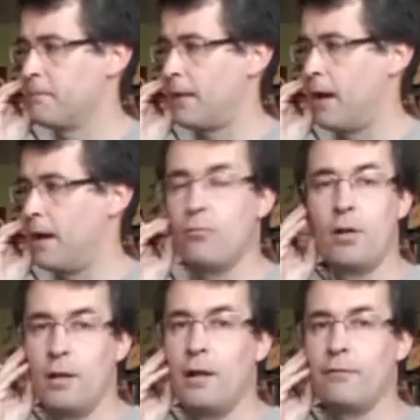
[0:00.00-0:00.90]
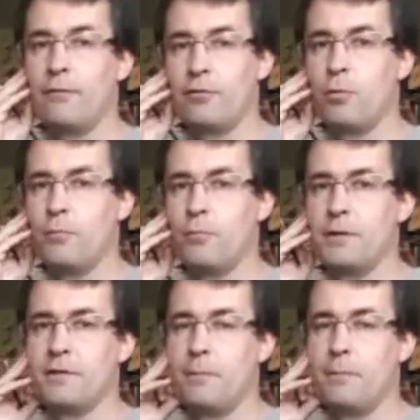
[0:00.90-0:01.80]
I really love the
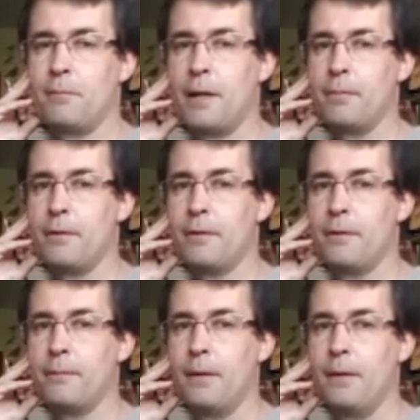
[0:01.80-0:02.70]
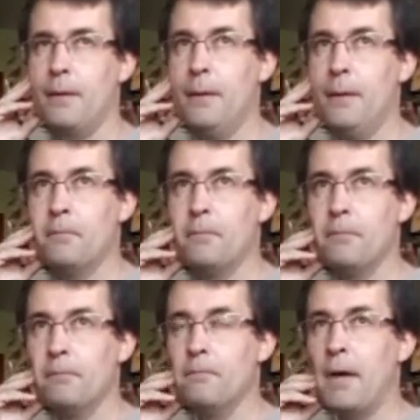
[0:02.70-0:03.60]
spoon-billed sandpiper.
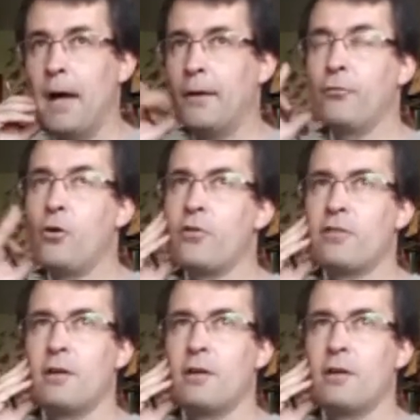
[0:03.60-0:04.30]
And of course,